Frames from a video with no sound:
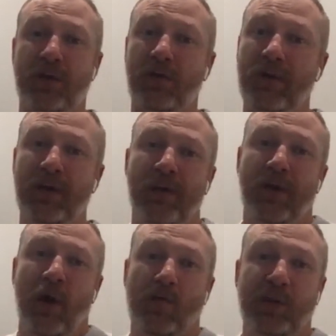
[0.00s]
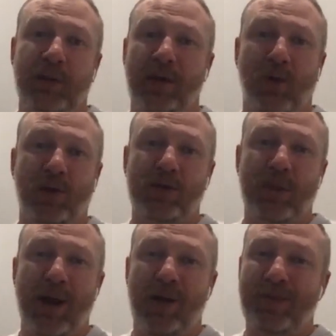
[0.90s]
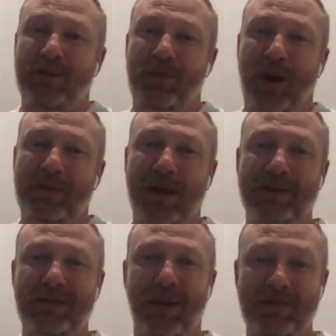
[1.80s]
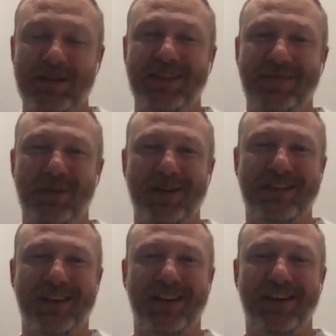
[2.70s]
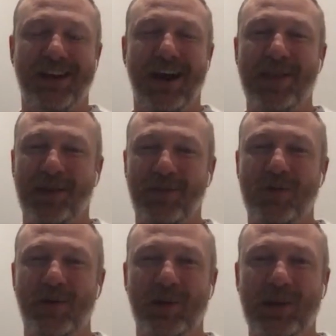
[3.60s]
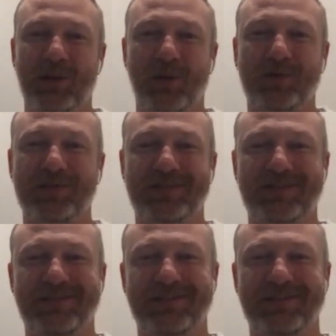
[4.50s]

So hopefully they can work something out. I'm not super optimistic, optimistic, but uh, I think it would be really cool.